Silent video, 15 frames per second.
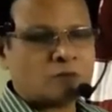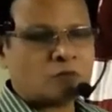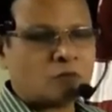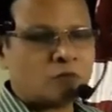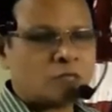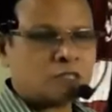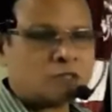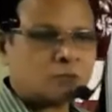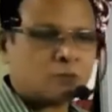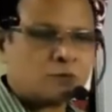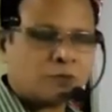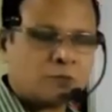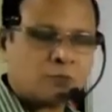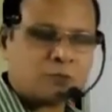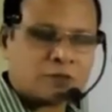What is
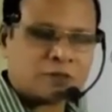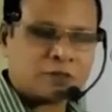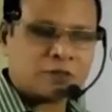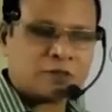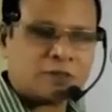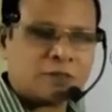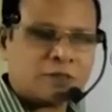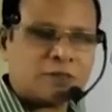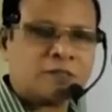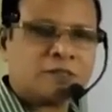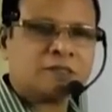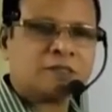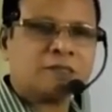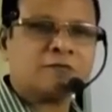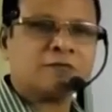pluripotent? That
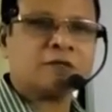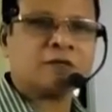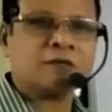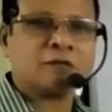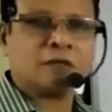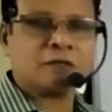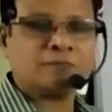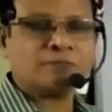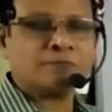is several.